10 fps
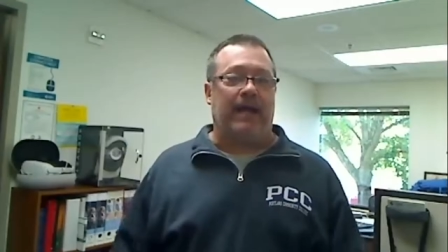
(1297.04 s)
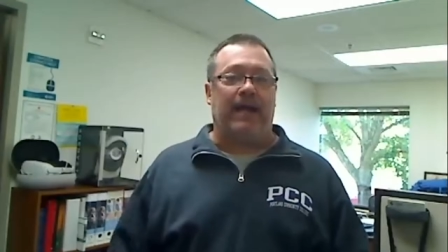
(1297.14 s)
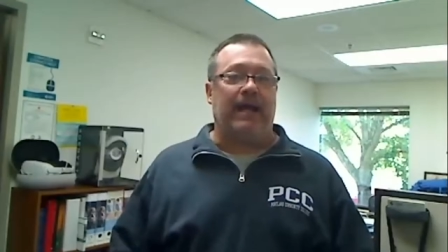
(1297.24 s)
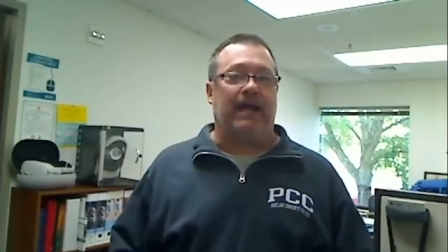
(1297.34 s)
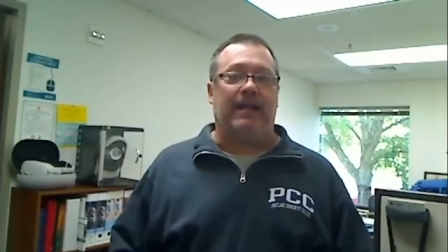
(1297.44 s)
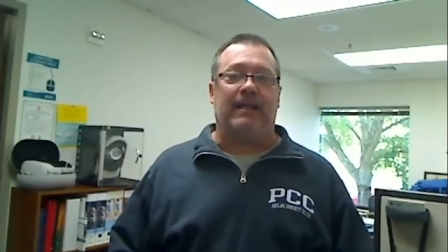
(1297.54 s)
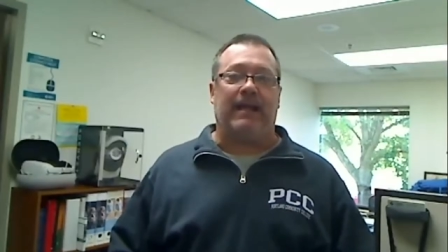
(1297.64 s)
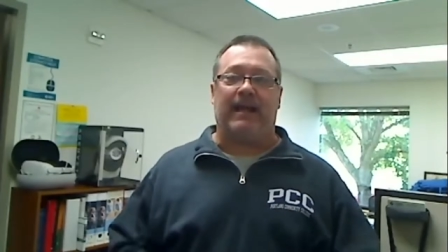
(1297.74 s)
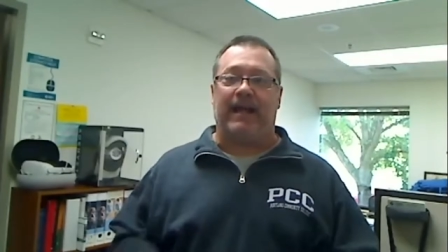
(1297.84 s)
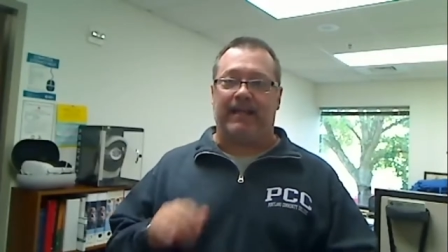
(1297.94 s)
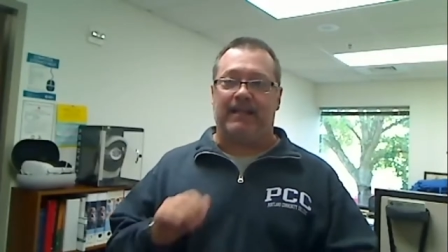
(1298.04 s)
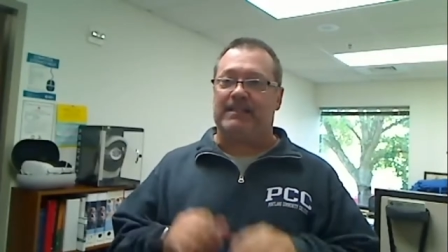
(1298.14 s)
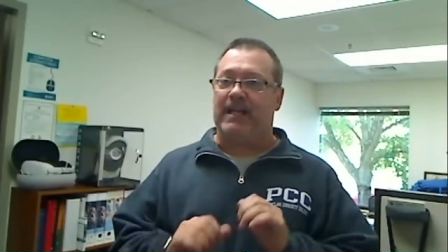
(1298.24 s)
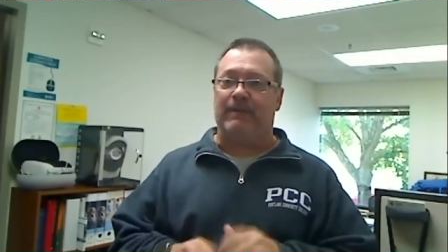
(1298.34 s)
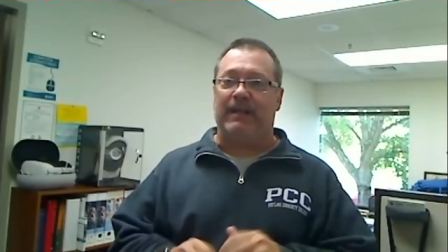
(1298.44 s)
And I can
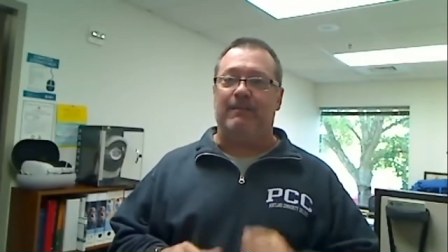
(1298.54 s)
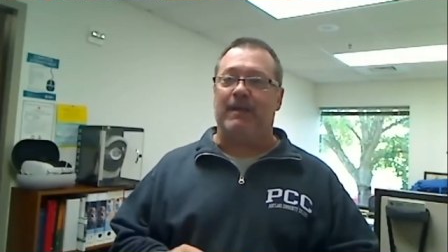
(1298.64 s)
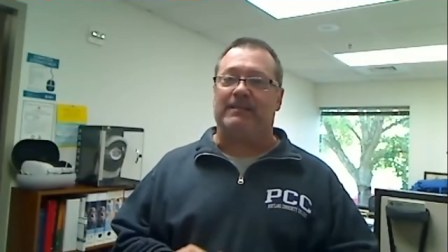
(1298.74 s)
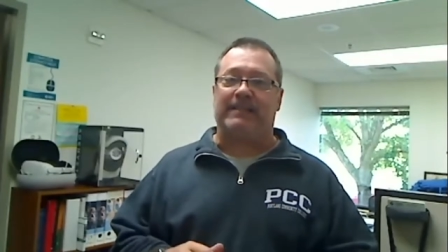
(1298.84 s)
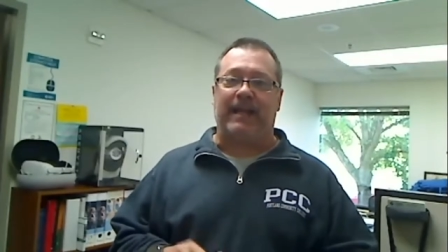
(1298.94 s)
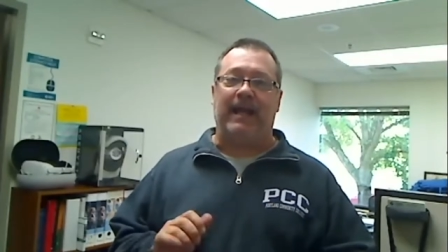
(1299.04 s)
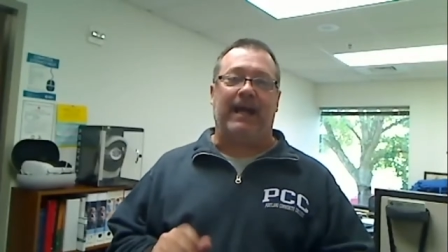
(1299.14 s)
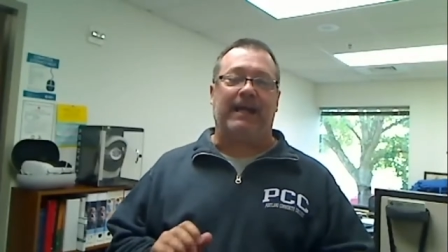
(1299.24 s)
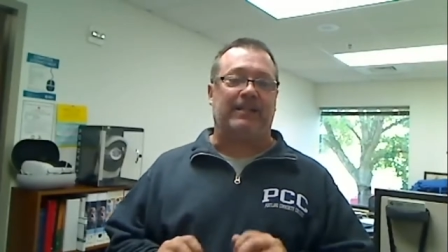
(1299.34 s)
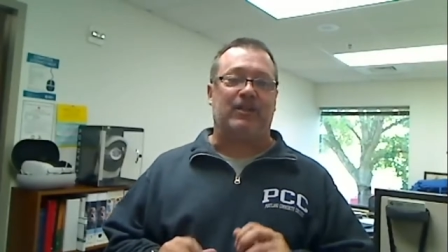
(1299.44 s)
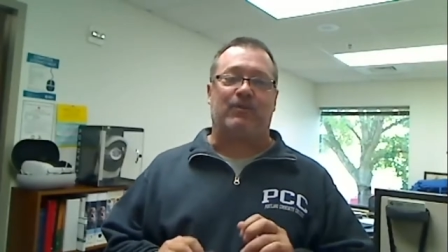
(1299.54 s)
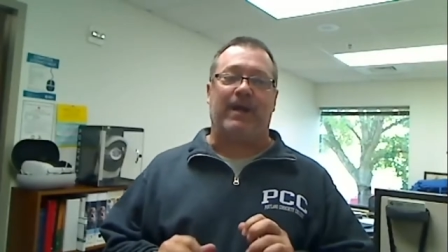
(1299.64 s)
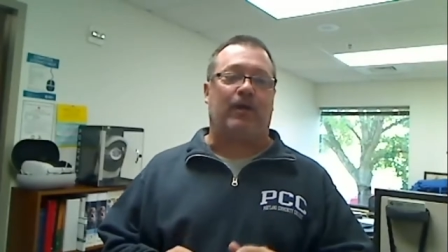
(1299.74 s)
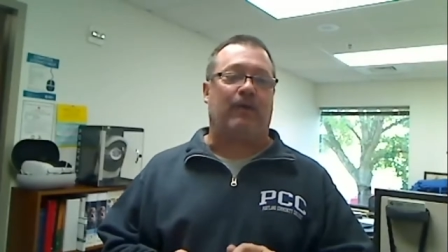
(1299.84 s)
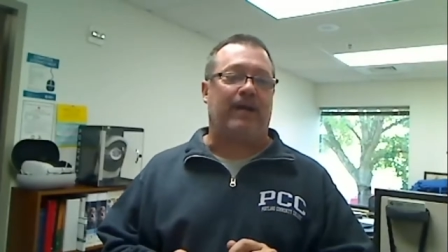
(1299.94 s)
send them an email and say, hey guys, I just
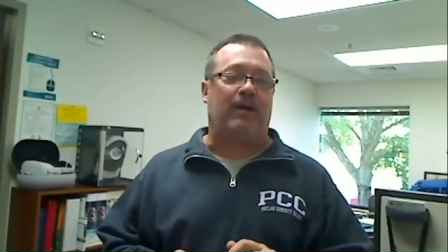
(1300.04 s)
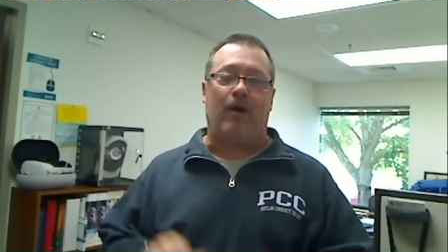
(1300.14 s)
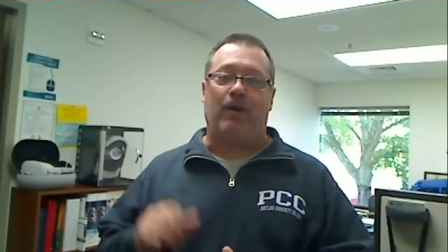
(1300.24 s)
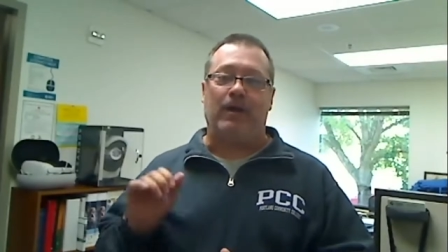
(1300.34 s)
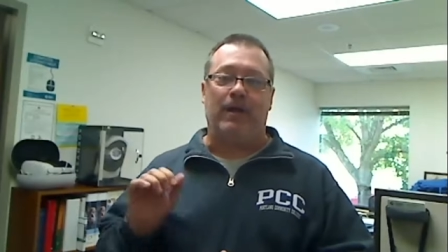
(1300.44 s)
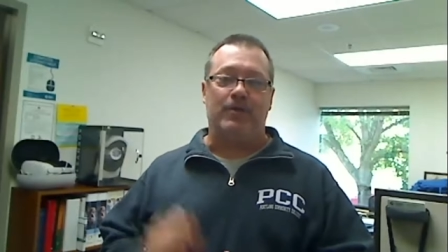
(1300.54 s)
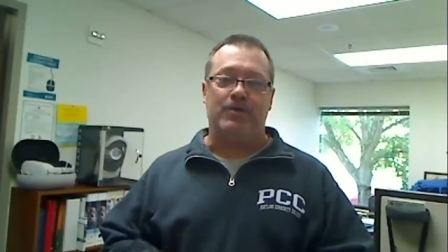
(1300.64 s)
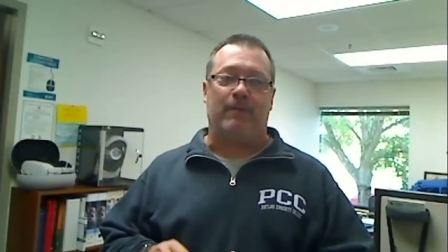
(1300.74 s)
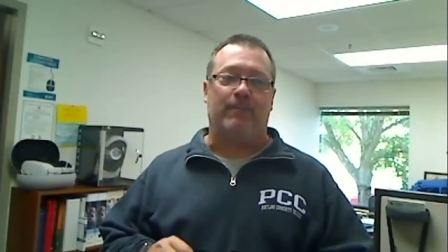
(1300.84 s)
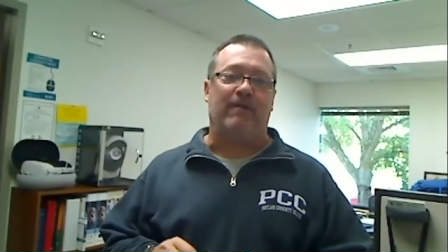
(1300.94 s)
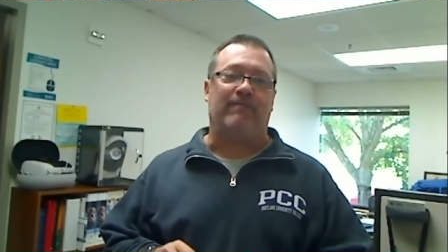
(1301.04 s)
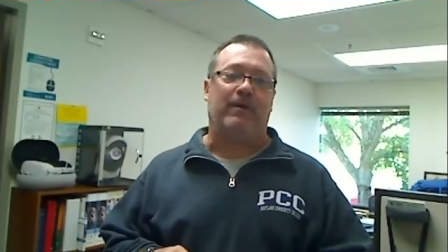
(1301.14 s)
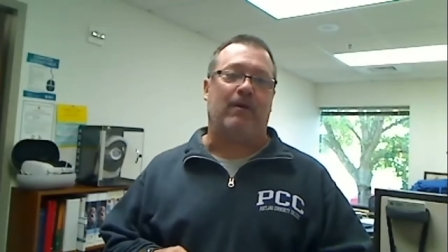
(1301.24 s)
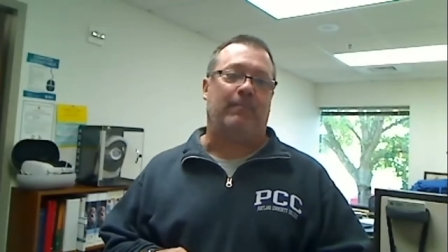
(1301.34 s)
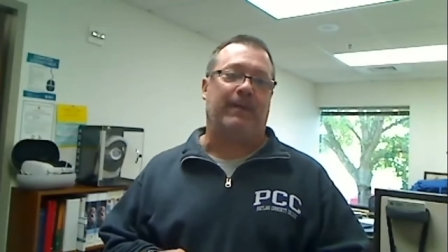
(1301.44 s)
ran a great call. Jump on
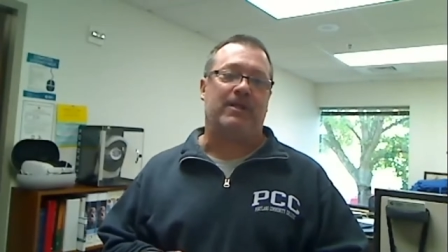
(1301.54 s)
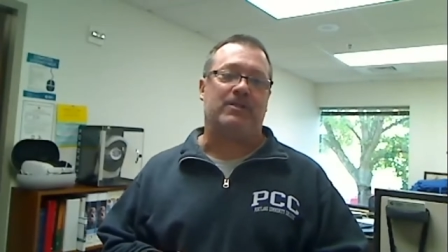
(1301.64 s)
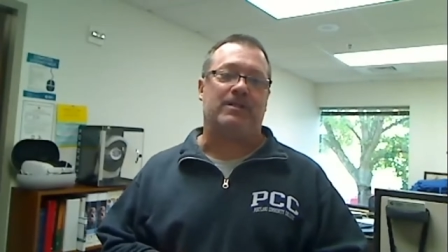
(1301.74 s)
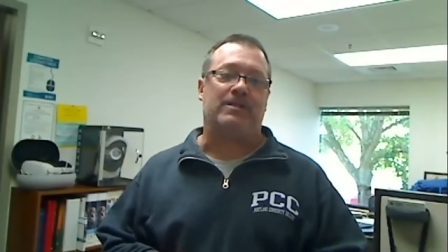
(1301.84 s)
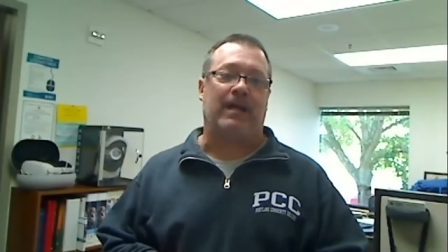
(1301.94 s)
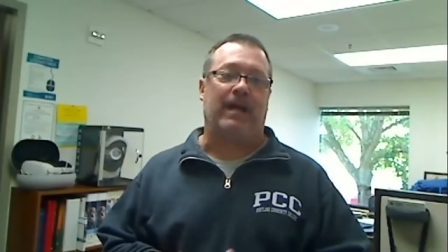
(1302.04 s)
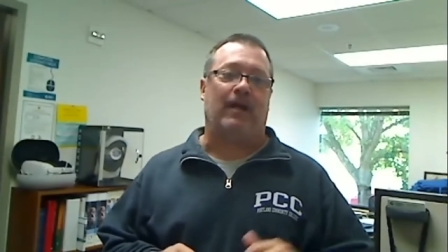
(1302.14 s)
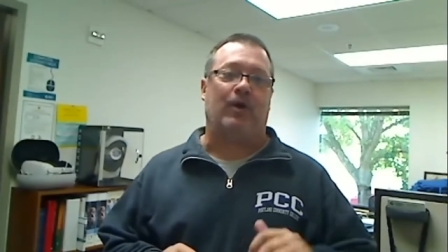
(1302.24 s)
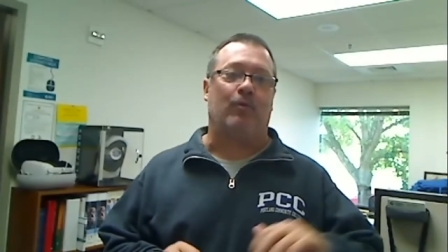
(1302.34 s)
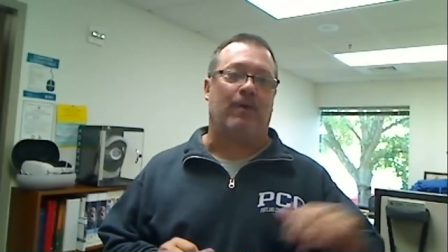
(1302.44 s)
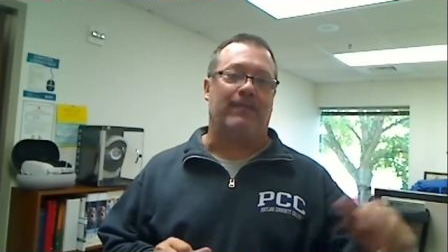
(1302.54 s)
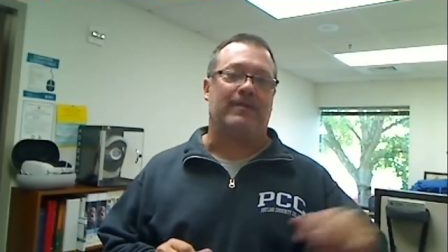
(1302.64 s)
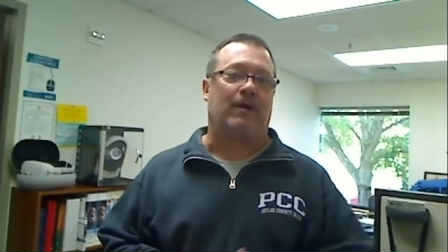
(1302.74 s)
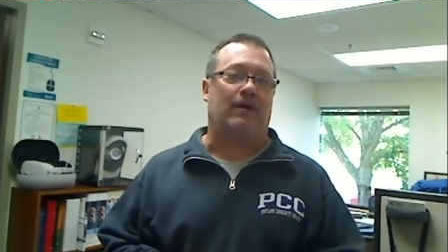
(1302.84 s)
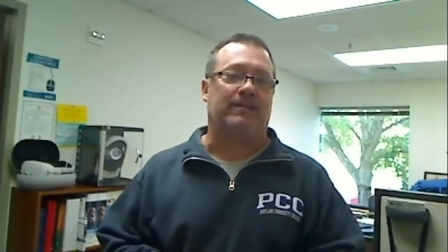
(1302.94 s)
VR patients and go run
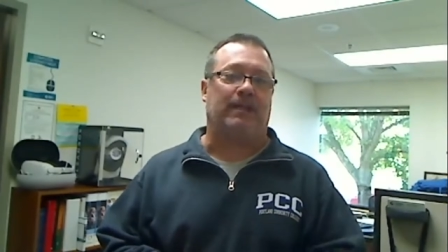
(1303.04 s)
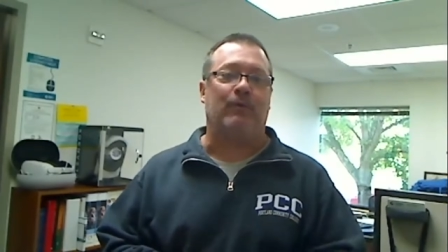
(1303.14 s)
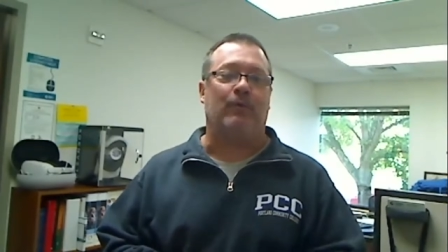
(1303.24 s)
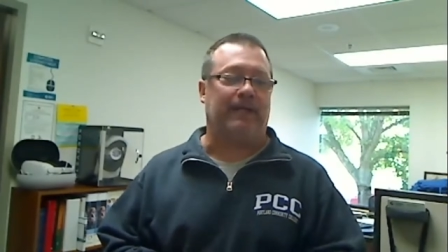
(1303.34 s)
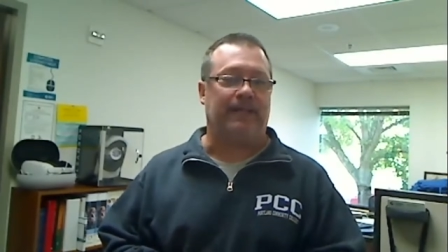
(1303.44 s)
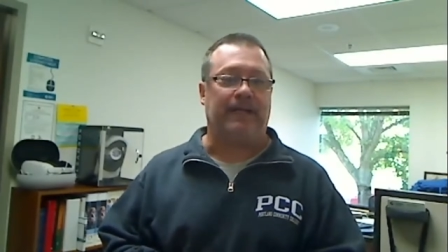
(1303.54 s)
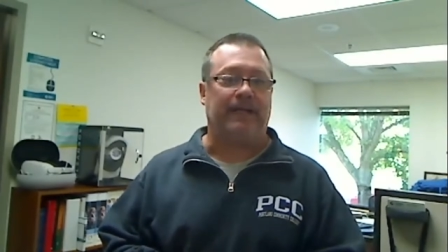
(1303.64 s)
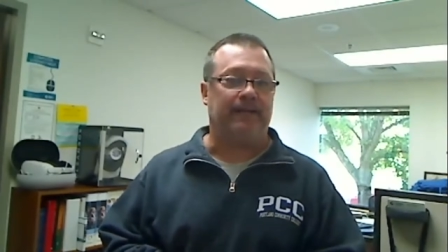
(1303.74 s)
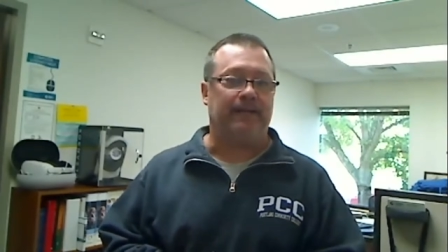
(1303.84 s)
this call and tell me what you think.